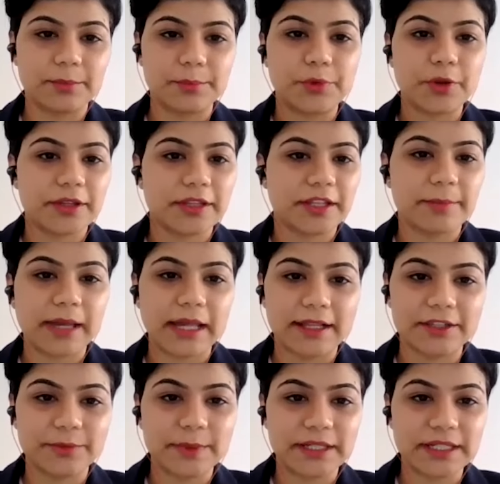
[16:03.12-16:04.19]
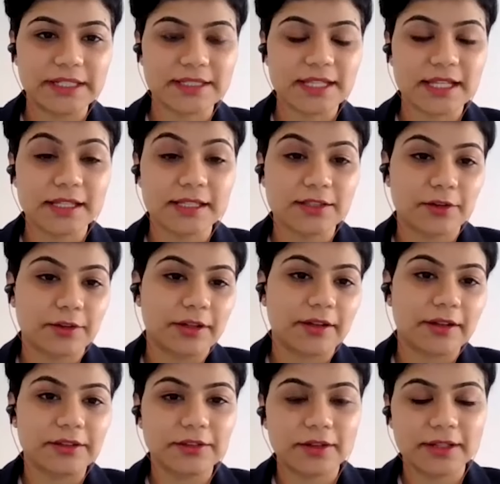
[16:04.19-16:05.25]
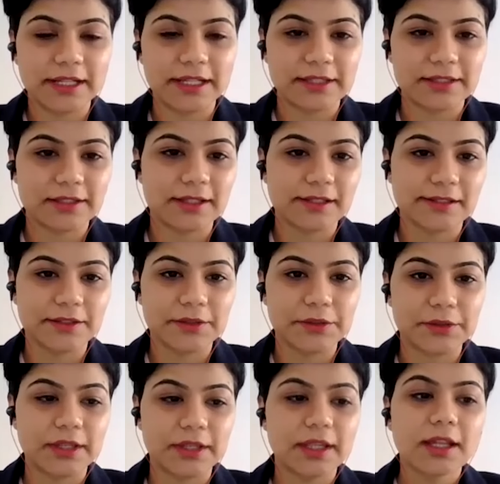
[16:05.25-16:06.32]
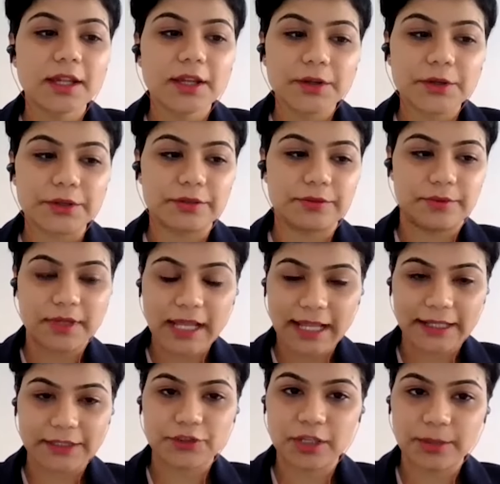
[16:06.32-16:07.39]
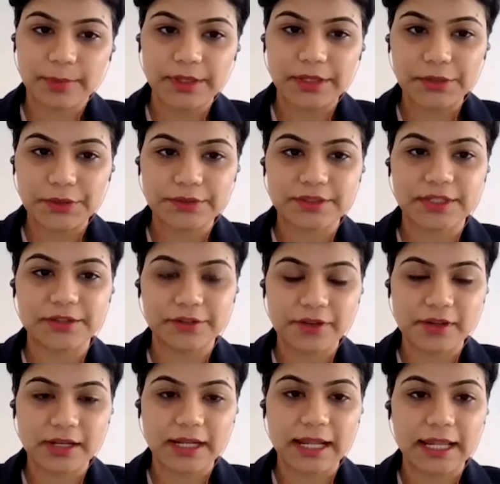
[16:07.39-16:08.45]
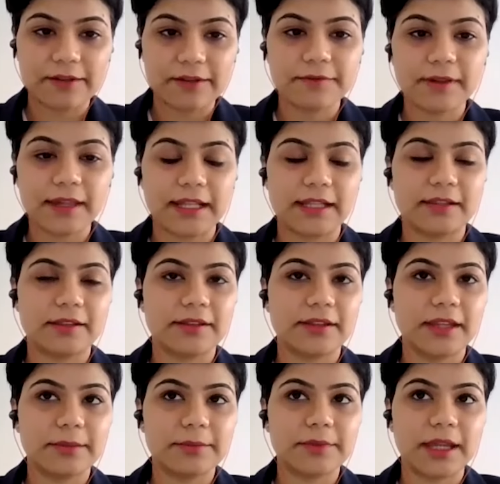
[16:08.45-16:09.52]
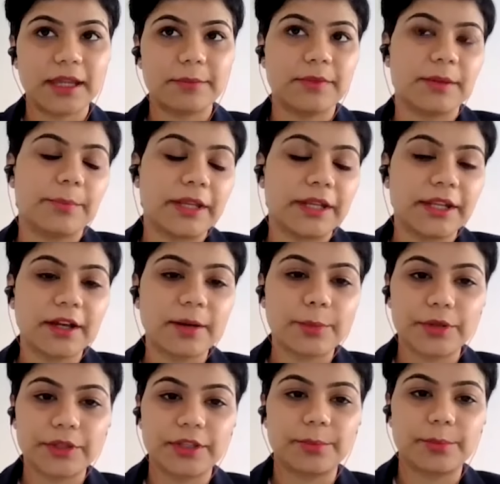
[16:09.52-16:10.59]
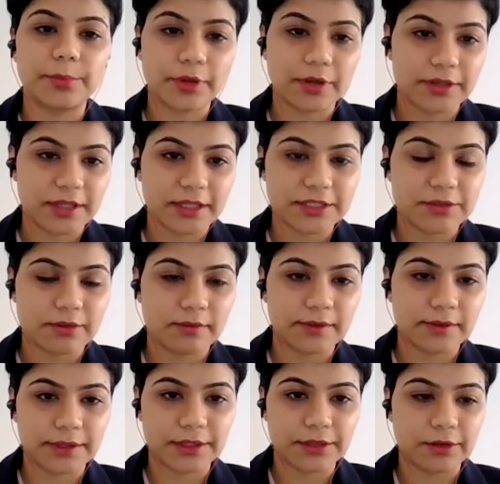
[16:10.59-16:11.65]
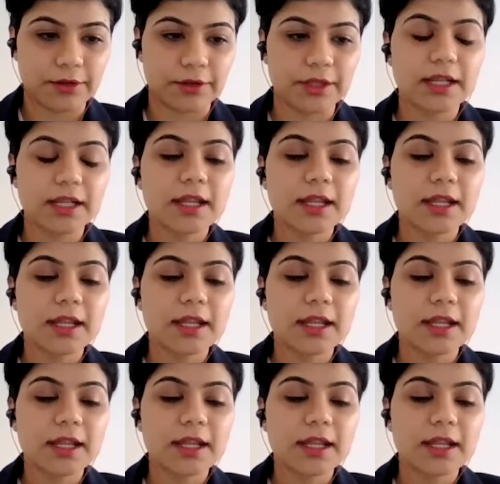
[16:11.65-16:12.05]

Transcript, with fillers: project management skills or the consulting skills could could actually be used in real life and at the same time depending upon the project you are working on